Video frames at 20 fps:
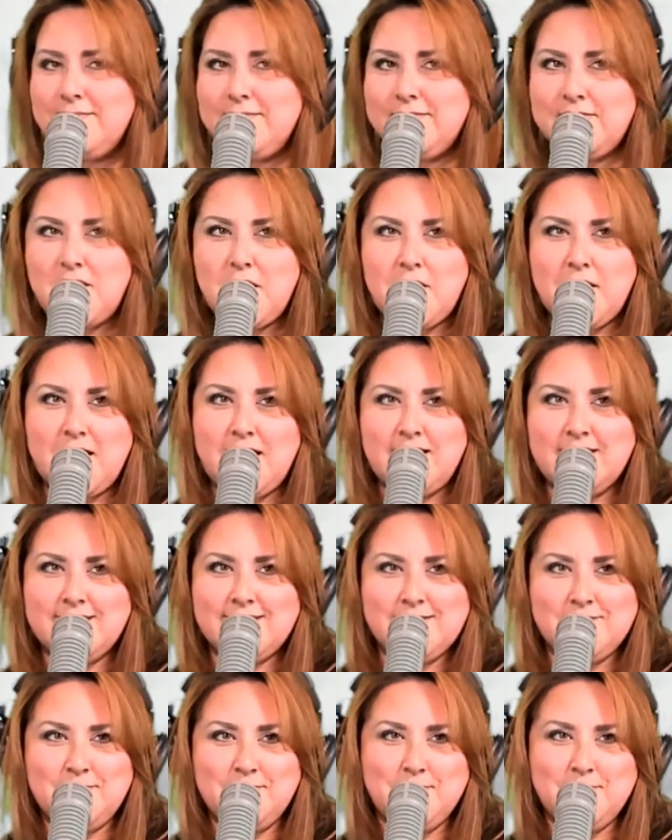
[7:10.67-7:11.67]
Sorry,
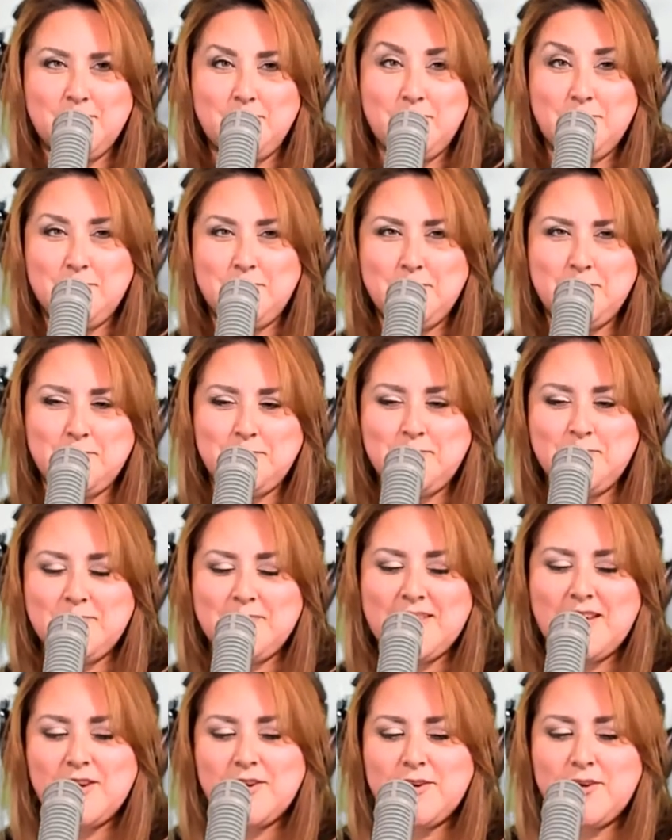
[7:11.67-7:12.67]
guys.
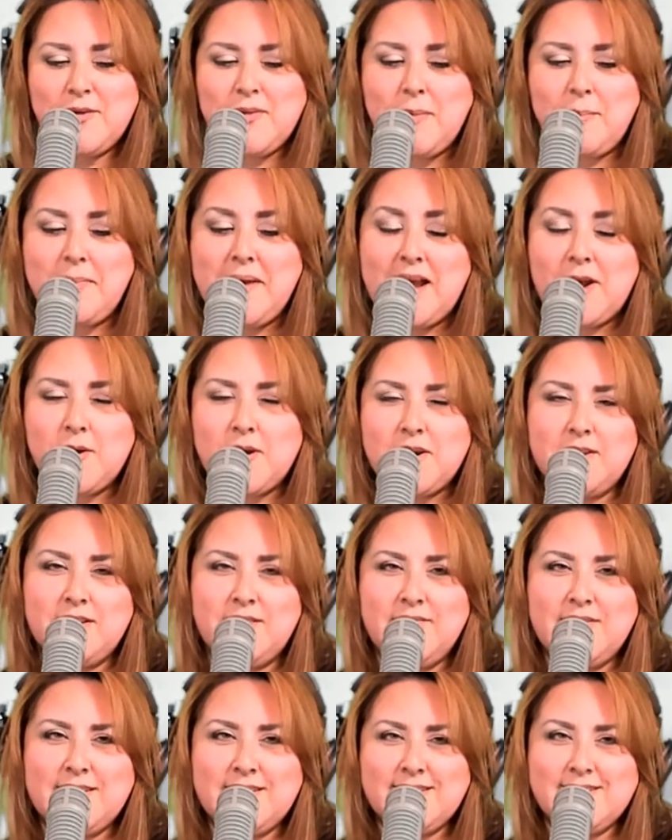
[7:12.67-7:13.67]
I don't know. Hope you
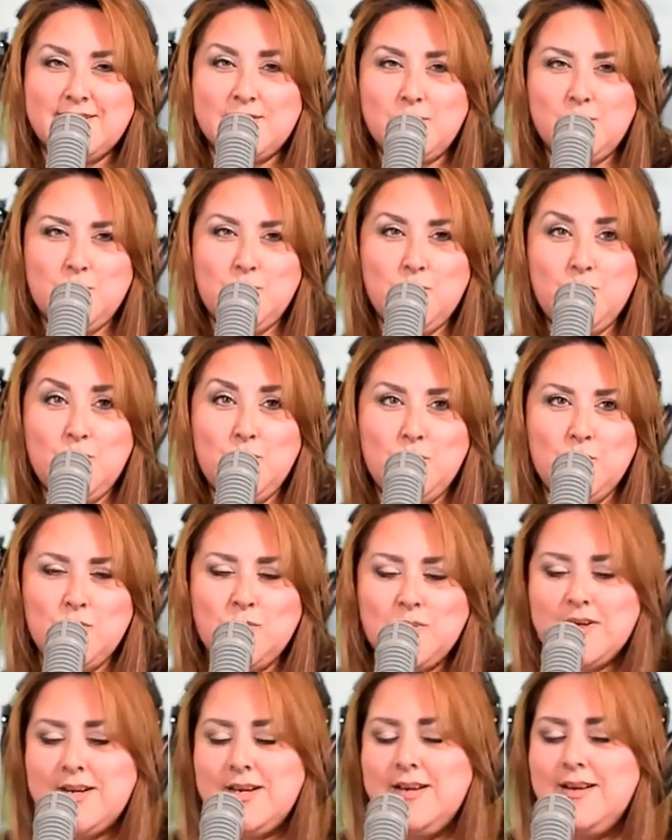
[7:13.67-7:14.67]
can hear
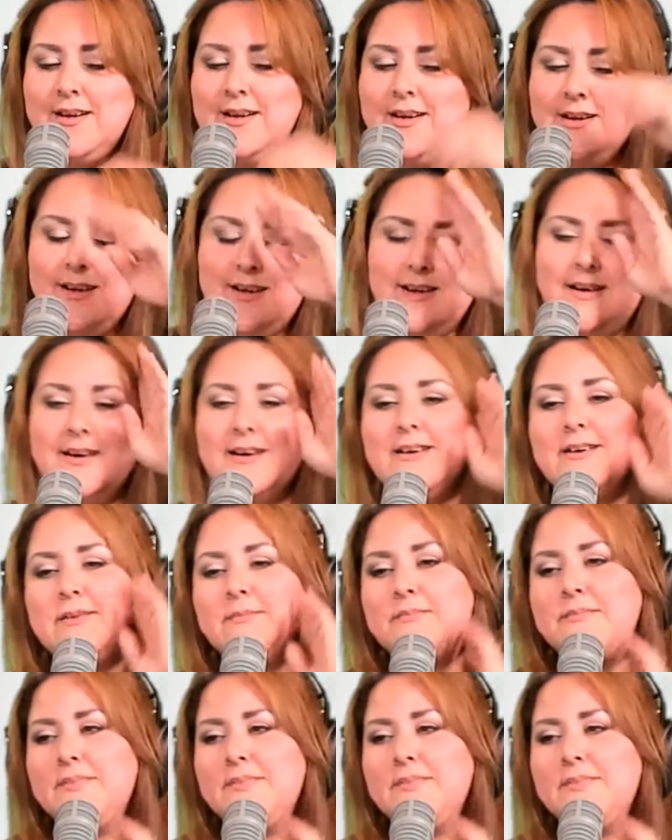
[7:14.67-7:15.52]
us.